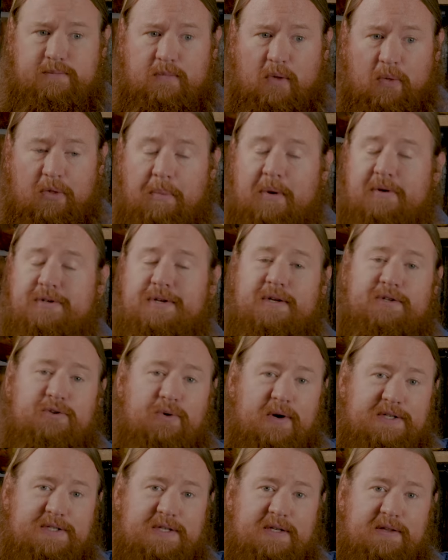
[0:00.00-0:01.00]
the most
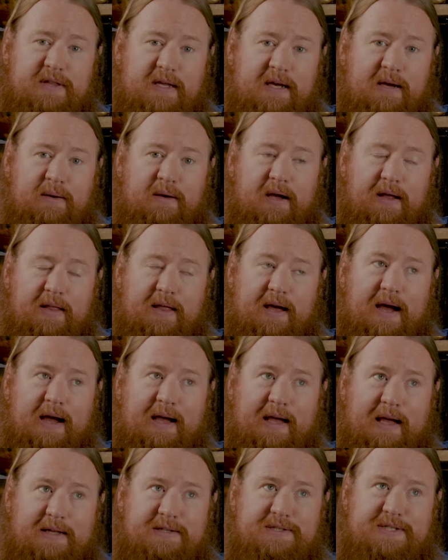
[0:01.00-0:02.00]
interesting thing that I
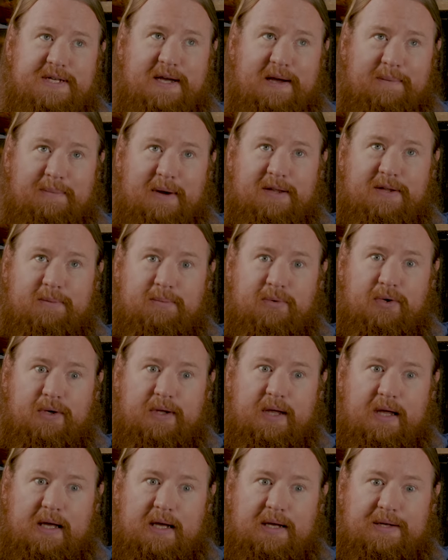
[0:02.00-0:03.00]
can say about the
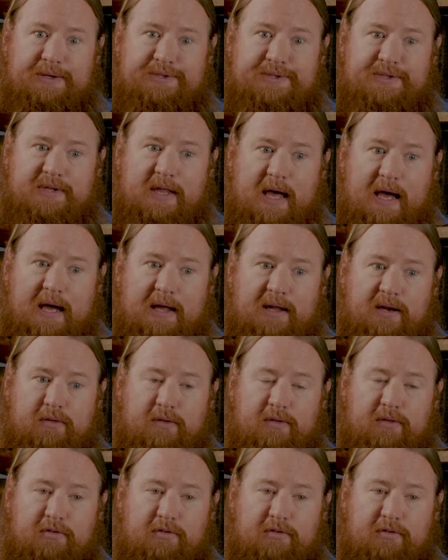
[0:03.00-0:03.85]
book is that